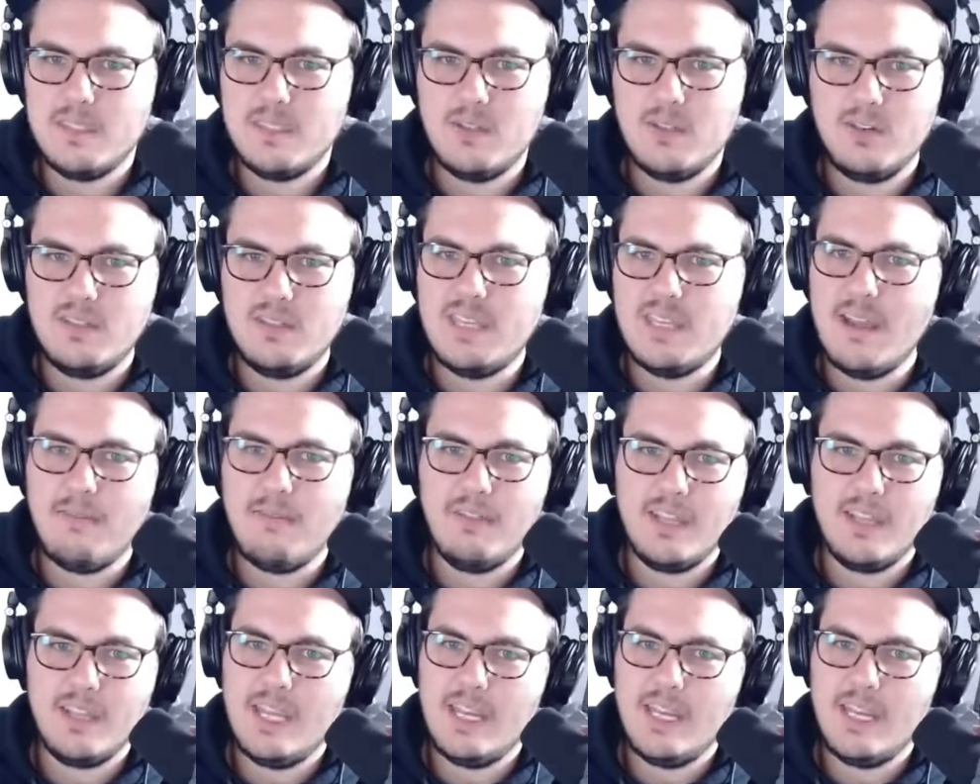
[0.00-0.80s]
they're definitely
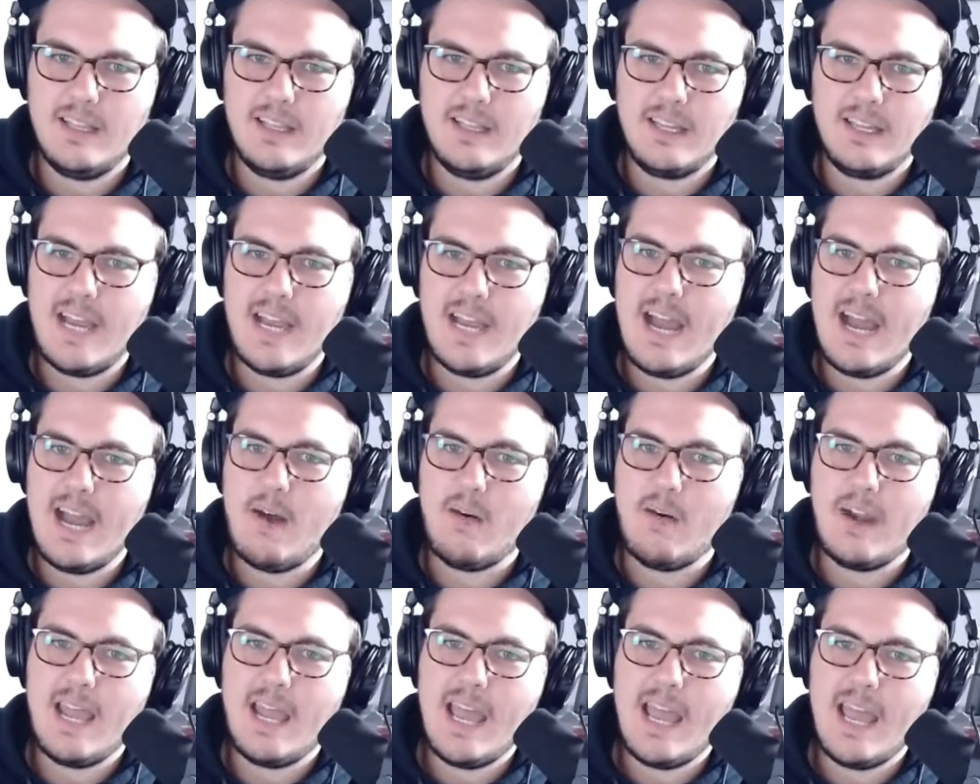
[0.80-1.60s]
hitting like
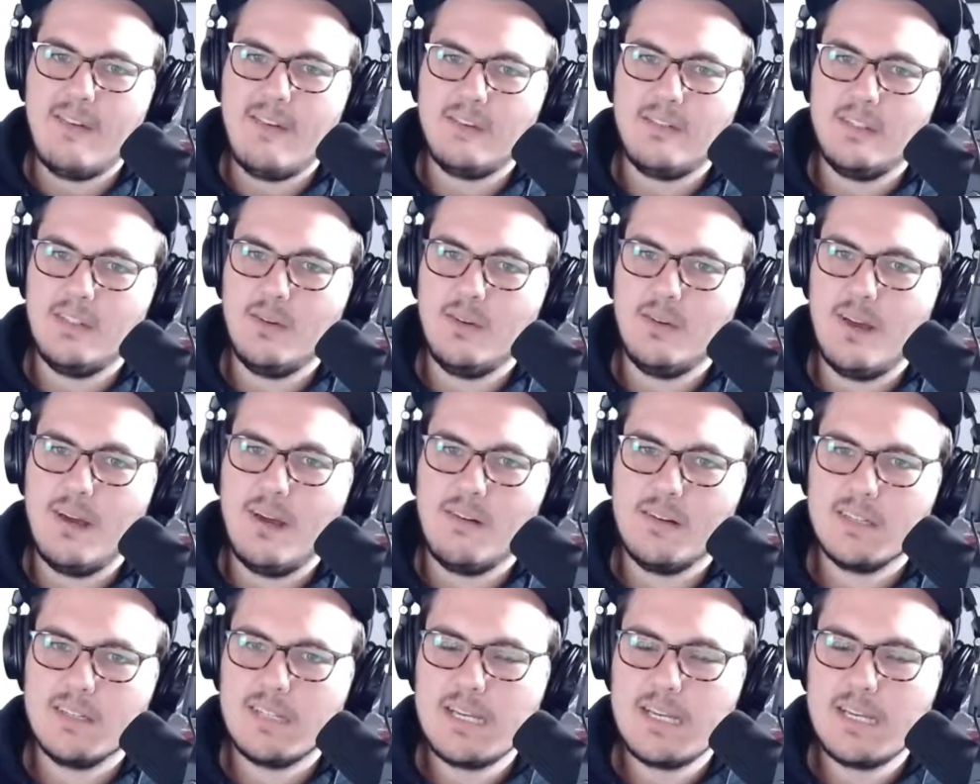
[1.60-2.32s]
1.5 to 2 hours.